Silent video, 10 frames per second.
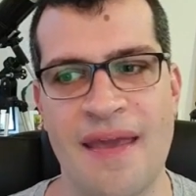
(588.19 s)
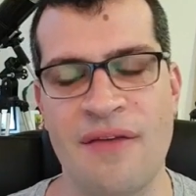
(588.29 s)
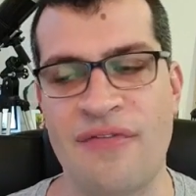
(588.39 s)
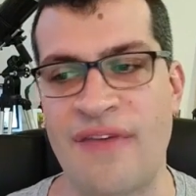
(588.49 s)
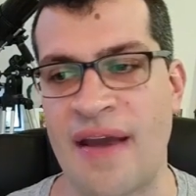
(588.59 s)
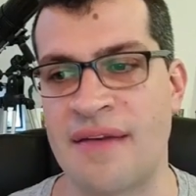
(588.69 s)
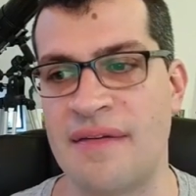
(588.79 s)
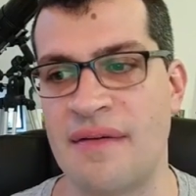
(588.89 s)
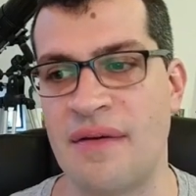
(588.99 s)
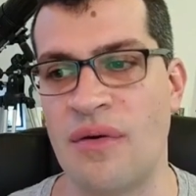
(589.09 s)
In
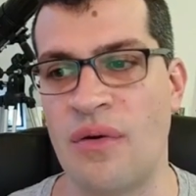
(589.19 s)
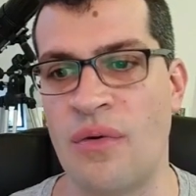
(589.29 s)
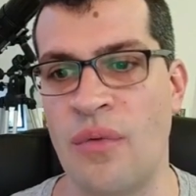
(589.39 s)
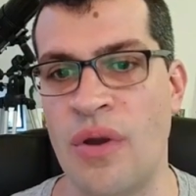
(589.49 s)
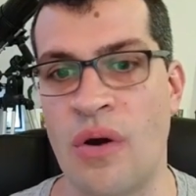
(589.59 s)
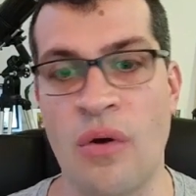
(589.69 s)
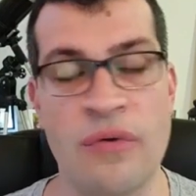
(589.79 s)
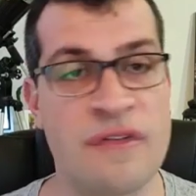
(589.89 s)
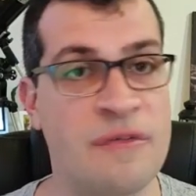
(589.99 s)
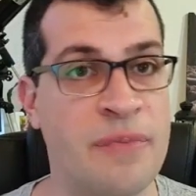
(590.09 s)
fact, we are
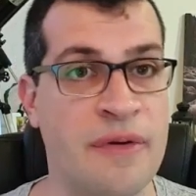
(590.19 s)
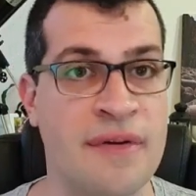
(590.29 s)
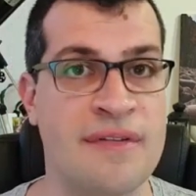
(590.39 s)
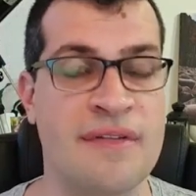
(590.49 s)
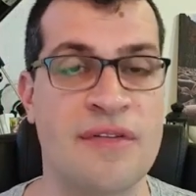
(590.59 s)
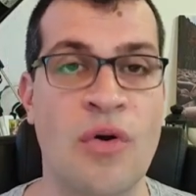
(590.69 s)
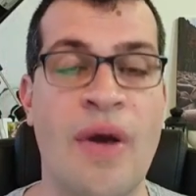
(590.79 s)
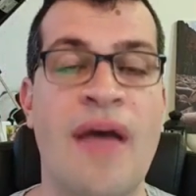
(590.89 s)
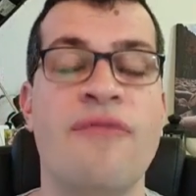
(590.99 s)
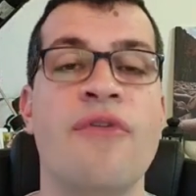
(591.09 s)
always Spiritists,
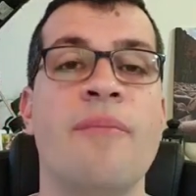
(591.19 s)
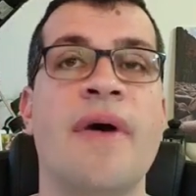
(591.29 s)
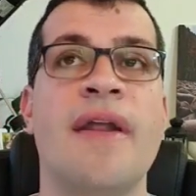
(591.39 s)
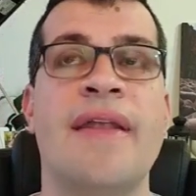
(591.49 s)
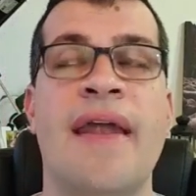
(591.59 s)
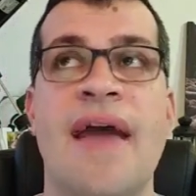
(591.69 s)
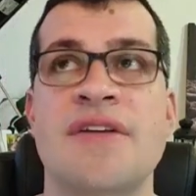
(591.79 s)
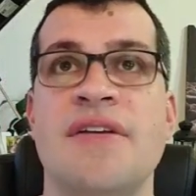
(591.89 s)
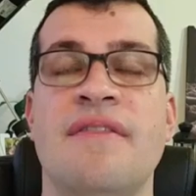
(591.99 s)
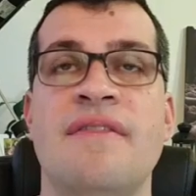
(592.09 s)
or everybody that
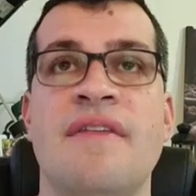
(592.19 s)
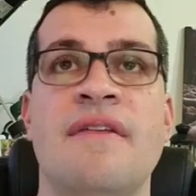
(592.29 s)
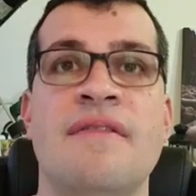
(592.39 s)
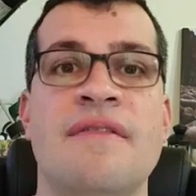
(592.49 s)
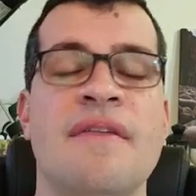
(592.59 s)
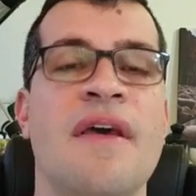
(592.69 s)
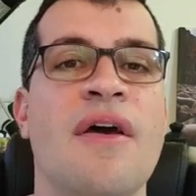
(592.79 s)
actually seeks